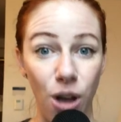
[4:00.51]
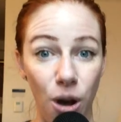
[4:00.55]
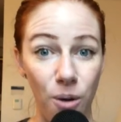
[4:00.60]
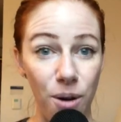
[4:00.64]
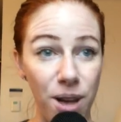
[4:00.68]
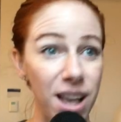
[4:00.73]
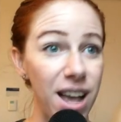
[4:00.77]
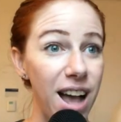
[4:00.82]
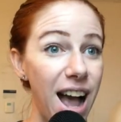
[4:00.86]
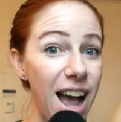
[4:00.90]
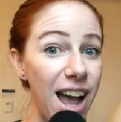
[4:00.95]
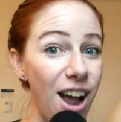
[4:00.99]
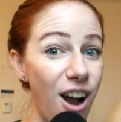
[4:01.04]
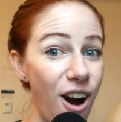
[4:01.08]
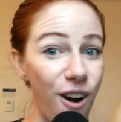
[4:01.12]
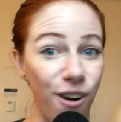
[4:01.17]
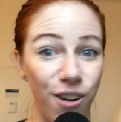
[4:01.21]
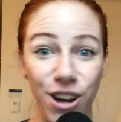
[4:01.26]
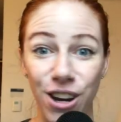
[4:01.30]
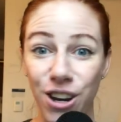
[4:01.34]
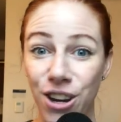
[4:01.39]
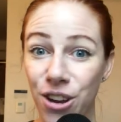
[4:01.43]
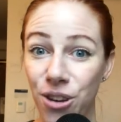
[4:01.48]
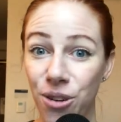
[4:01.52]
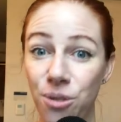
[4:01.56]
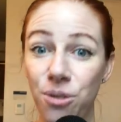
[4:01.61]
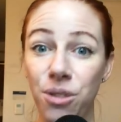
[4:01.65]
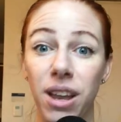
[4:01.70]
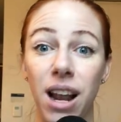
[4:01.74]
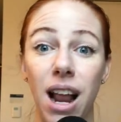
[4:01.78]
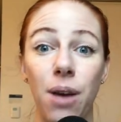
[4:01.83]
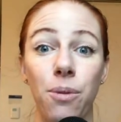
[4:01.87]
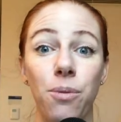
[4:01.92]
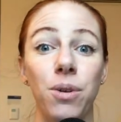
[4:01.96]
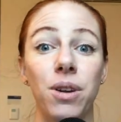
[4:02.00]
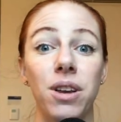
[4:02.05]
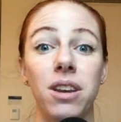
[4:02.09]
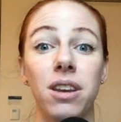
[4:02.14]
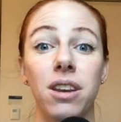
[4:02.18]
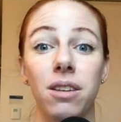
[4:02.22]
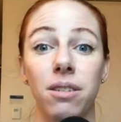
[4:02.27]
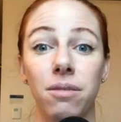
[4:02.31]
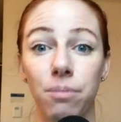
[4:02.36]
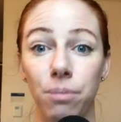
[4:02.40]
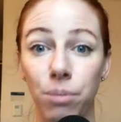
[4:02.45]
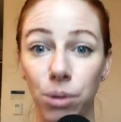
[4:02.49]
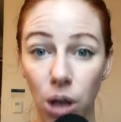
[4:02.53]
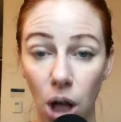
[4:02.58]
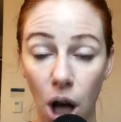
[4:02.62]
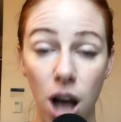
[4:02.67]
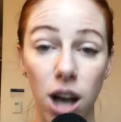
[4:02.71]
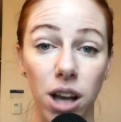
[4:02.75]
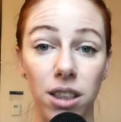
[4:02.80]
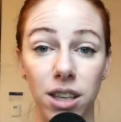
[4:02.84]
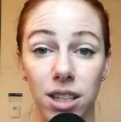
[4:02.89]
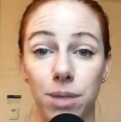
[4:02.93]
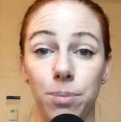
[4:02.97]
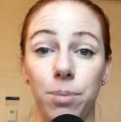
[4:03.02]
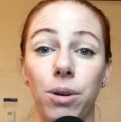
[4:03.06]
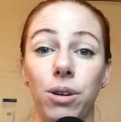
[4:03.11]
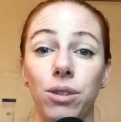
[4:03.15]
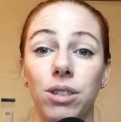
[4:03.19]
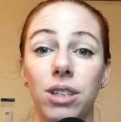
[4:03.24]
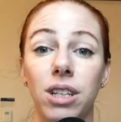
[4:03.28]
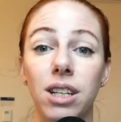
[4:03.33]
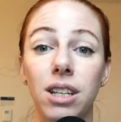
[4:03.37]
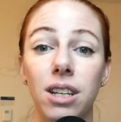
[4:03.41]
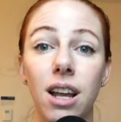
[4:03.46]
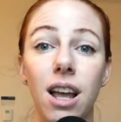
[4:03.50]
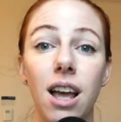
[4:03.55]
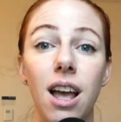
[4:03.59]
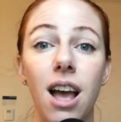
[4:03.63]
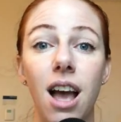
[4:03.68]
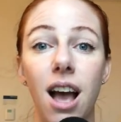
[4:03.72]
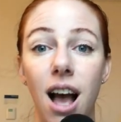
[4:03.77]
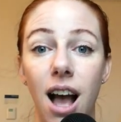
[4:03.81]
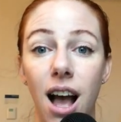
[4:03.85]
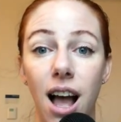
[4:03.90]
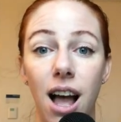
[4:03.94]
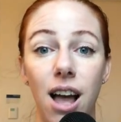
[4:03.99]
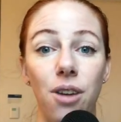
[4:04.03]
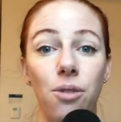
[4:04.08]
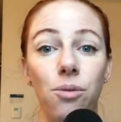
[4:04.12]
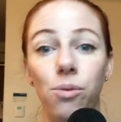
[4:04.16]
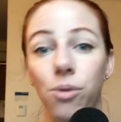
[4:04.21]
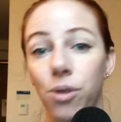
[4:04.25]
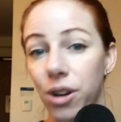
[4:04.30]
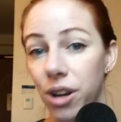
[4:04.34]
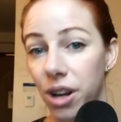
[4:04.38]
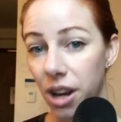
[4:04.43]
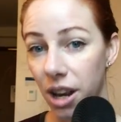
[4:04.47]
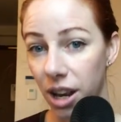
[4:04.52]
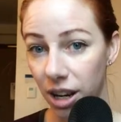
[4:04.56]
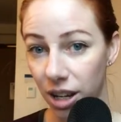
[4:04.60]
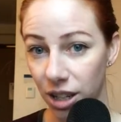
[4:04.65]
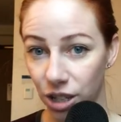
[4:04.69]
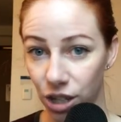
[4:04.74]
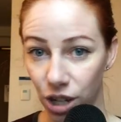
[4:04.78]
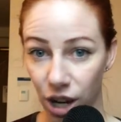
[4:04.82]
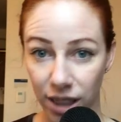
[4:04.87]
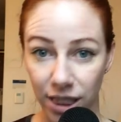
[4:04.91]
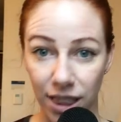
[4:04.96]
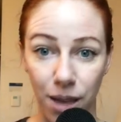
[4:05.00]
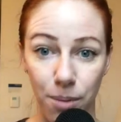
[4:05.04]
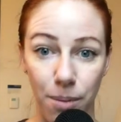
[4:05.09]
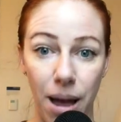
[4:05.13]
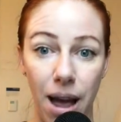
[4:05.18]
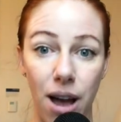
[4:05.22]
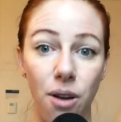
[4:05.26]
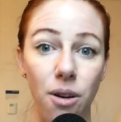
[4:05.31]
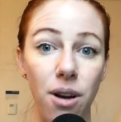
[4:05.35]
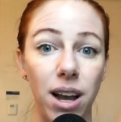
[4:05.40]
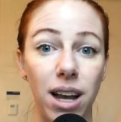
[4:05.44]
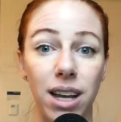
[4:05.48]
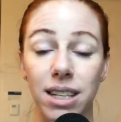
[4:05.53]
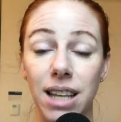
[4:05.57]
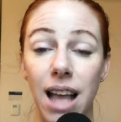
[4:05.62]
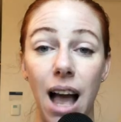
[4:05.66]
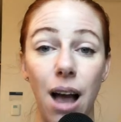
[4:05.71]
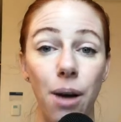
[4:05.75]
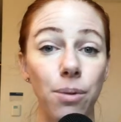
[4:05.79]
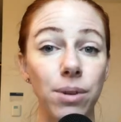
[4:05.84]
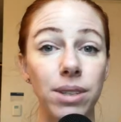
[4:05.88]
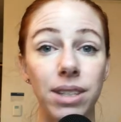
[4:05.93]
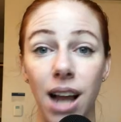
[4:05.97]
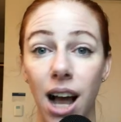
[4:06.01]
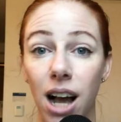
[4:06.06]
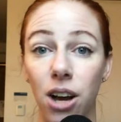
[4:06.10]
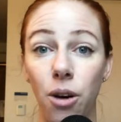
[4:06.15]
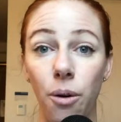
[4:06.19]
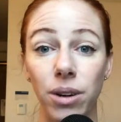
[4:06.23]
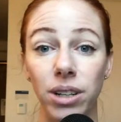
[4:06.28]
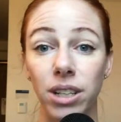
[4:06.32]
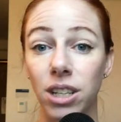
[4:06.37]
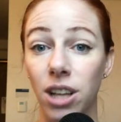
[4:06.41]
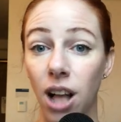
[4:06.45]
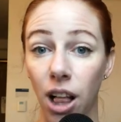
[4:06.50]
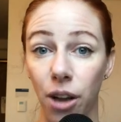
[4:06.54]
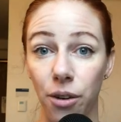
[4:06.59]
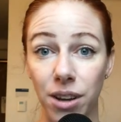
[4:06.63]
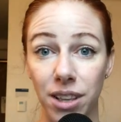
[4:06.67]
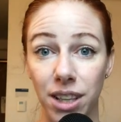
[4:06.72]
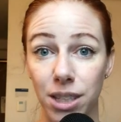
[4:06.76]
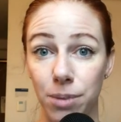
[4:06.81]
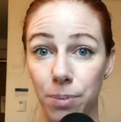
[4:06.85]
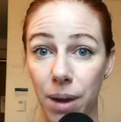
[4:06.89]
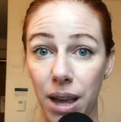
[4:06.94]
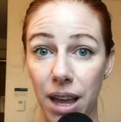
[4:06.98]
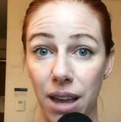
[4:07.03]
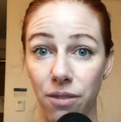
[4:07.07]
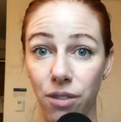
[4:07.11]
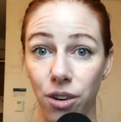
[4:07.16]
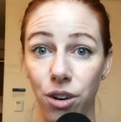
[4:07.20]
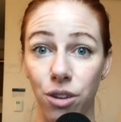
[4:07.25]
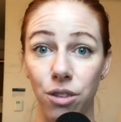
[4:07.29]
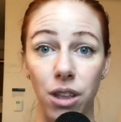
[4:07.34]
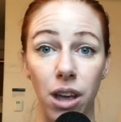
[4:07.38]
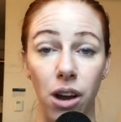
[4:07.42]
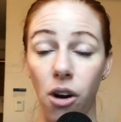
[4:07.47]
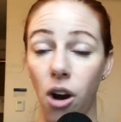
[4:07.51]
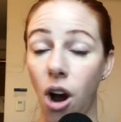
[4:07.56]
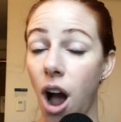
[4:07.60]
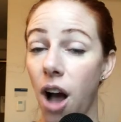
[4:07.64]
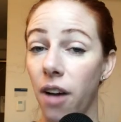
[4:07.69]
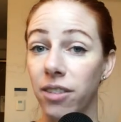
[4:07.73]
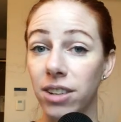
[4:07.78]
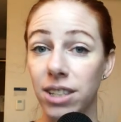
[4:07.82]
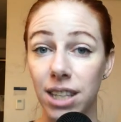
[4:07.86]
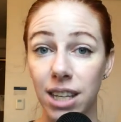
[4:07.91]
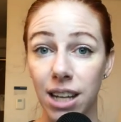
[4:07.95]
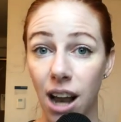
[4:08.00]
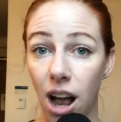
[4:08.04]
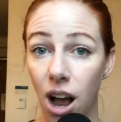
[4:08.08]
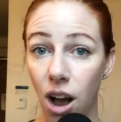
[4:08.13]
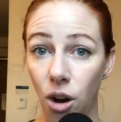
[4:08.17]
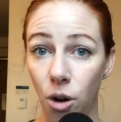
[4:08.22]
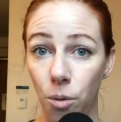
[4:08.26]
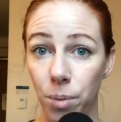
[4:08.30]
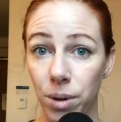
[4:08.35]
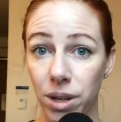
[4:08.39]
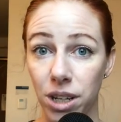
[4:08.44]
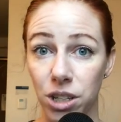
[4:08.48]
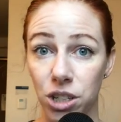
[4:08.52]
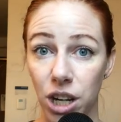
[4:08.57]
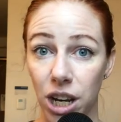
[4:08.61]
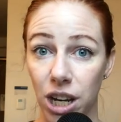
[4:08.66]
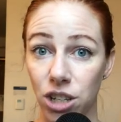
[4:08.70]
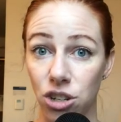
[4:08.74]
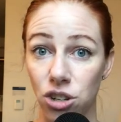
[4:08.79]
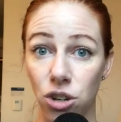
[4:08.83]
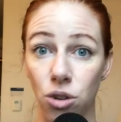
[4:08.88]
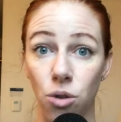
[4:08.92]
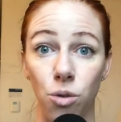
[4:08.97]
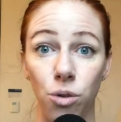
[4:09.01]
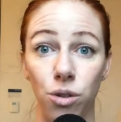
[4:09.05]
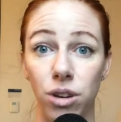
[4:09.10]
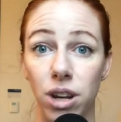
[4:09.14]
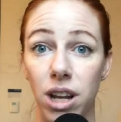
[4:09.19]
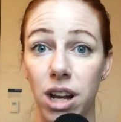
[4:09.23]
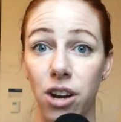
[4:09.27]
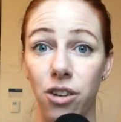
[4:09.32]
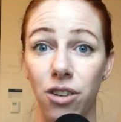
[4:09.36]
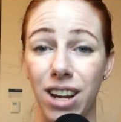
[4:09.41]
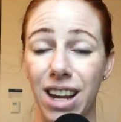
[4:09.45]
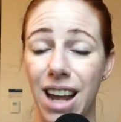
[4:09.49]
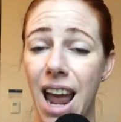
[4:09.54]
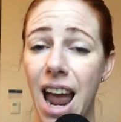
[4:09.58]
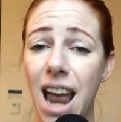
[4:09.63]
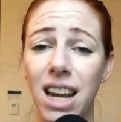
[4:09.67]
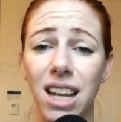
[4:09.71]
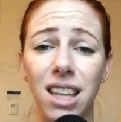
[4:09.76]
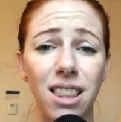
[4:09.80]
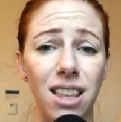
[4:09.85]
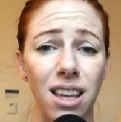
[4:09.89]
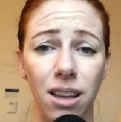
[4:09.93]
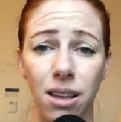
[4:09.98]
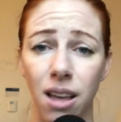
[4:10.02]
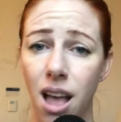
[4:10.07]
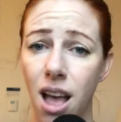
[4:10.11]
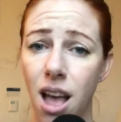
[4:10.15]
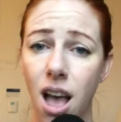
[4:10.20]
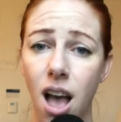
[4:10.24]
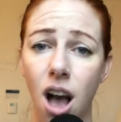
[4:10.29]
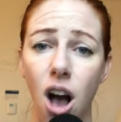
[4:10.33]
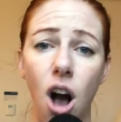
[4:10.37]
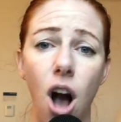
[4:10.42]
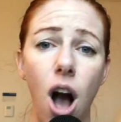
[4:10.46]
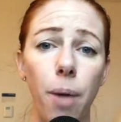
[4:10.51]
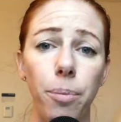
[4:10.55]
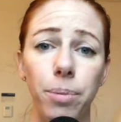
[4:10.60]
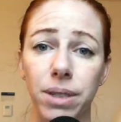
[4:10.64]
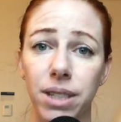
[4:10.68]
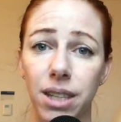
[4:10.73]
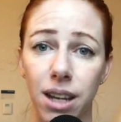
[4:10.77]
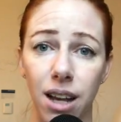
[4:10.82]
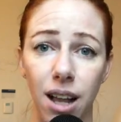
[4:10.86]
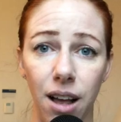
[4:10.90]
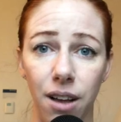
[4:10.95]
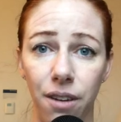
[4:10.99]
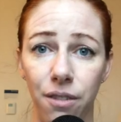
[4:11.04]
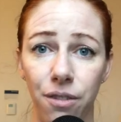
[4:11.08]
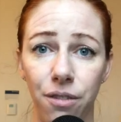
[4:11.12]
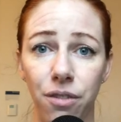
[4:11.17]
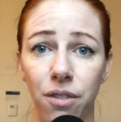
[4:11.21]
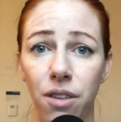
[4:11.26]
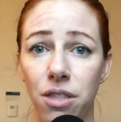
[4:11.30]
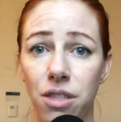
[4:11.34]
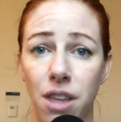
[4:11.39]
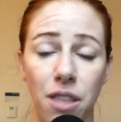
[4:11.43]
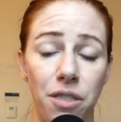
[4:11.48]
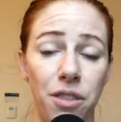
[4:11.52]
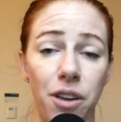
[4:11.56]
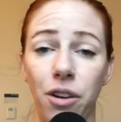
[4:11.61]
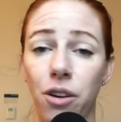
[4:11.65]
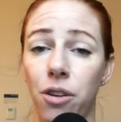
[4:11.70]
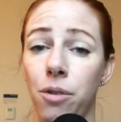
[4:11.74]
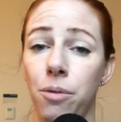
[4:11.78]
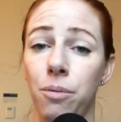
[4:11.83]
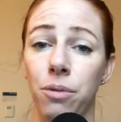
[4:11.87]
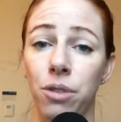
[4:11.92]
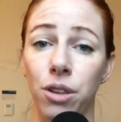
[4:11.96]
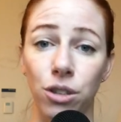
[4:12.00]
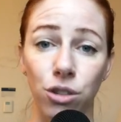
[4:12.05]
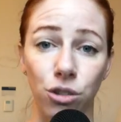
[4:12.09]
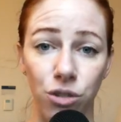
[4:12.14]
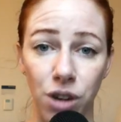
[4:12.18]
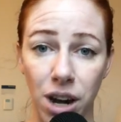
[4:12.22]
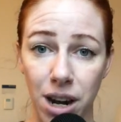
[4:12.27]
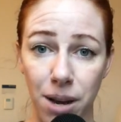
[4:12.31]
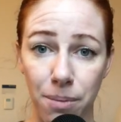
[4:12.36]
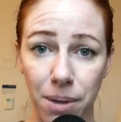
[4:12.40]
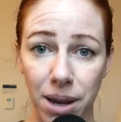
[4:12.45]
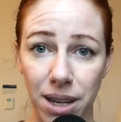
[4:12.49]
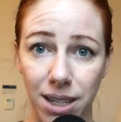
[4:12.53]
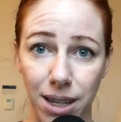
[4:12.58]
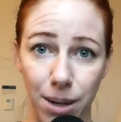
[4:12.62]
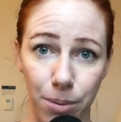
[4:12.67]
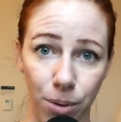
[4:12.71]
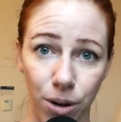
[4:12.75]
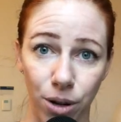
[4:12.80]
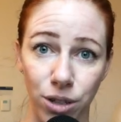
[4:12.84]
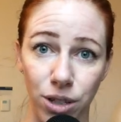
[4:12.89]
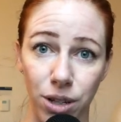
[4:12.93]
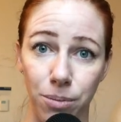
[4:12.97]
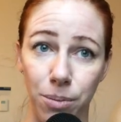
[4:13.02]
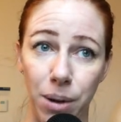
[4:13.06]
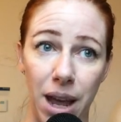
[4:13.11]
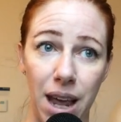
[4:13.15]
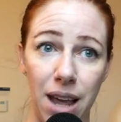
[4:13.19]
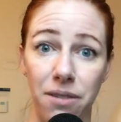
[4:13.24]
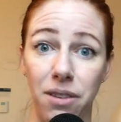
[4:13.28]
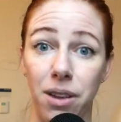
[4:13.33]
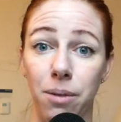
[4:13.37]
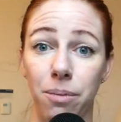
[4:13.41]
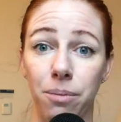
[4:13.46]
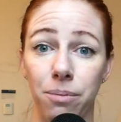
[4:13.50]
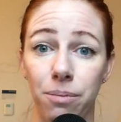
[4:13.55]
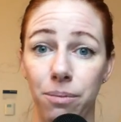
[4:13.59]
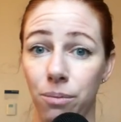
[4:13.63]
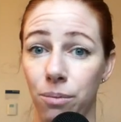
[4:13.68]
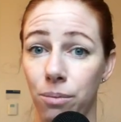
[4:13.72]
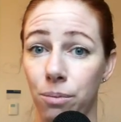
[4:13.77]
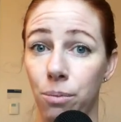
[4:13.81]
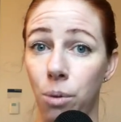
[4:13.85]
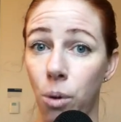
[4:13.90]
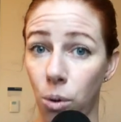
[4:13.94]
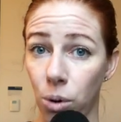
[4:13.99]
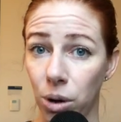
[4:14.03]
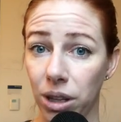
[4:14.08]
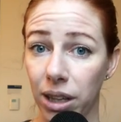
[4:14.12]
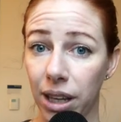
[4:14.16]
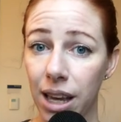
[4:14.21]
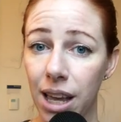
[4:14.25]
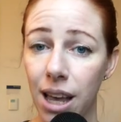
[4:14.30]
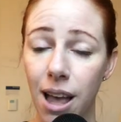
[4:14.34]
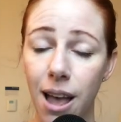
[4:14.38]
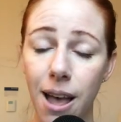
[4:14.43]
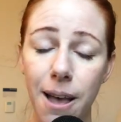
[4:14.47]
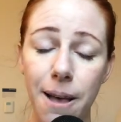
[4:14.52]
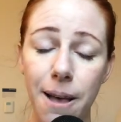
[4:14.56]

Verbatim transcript: going, I already knew that I would block this person. I would shut them out because I was not going to tolerate this behavior. They were obviously not open to changing or to hearing anything opposite of that they're this great, amazing person behaving poorly.